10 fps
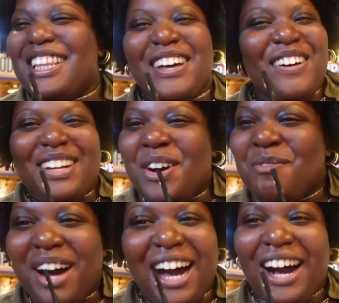the Lord know
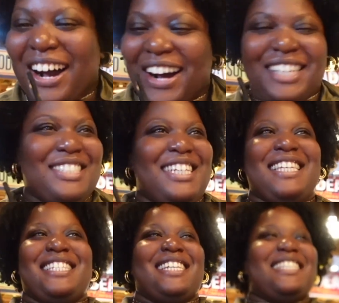my heart,
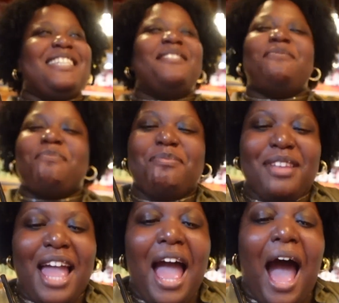Jesus.
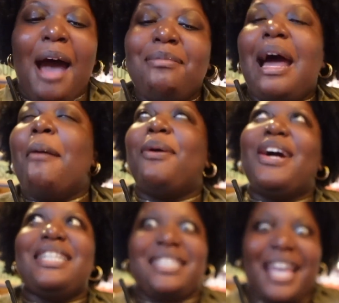I'm not
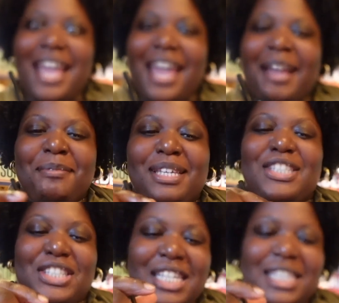part time.
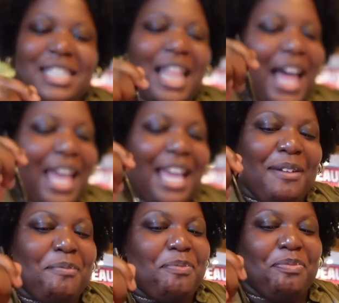It's just like,
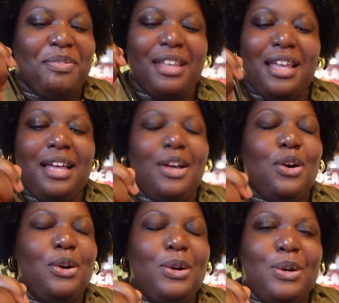
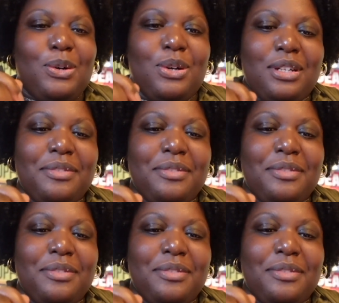whoo.